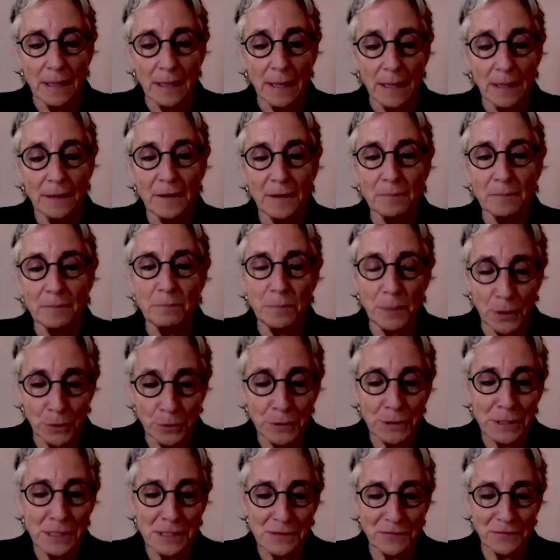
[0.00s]
And the
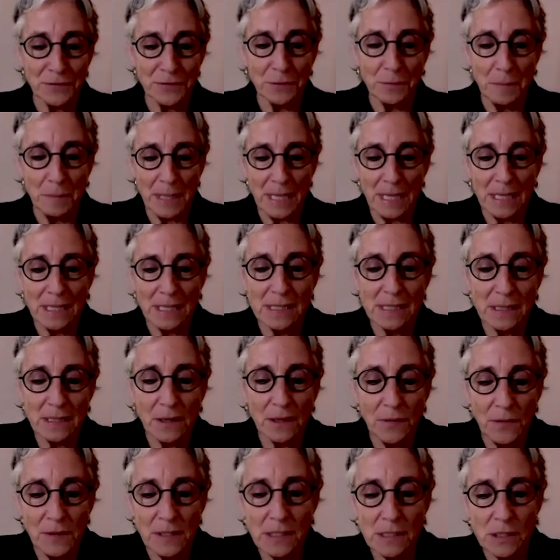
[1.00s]
bonus for me is
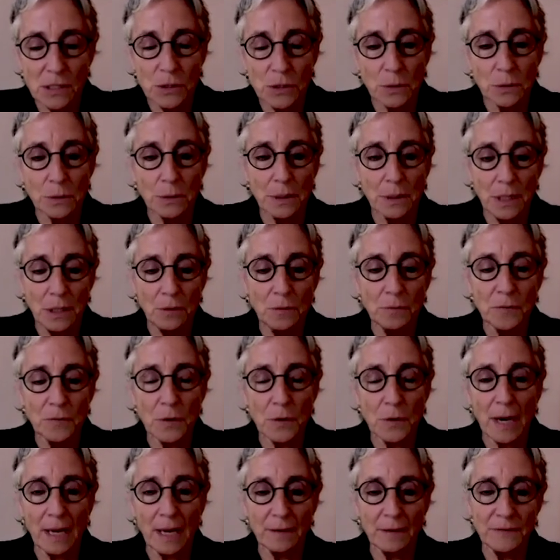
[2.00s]
that this story you've
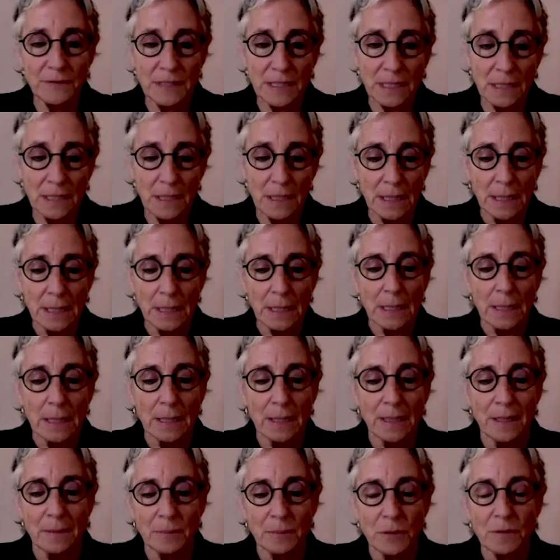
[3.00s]
crafted
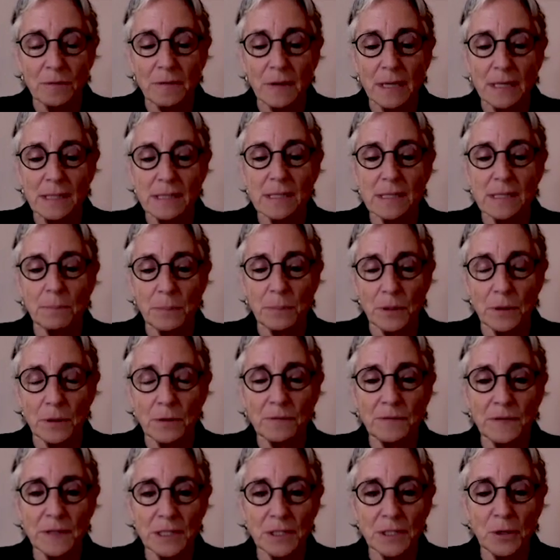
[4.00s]
provides a
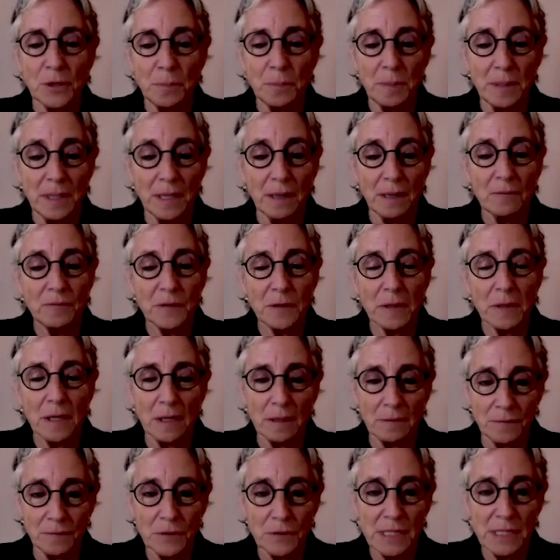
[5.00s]
perfect opening for
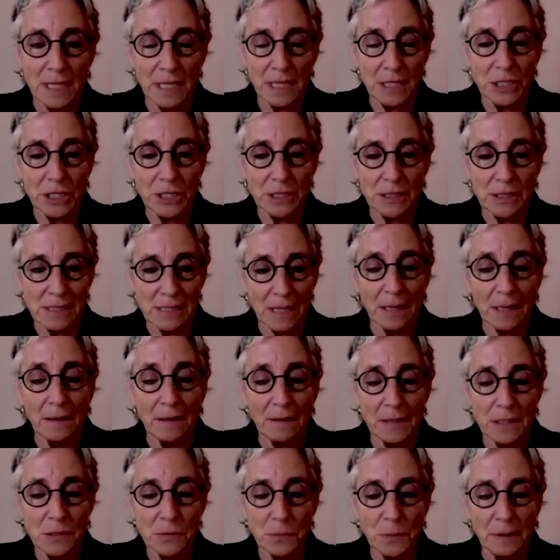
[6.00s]
conversations like
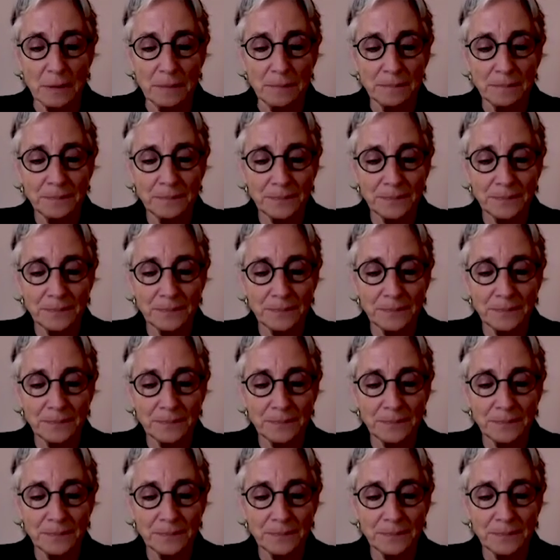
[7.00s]
this one.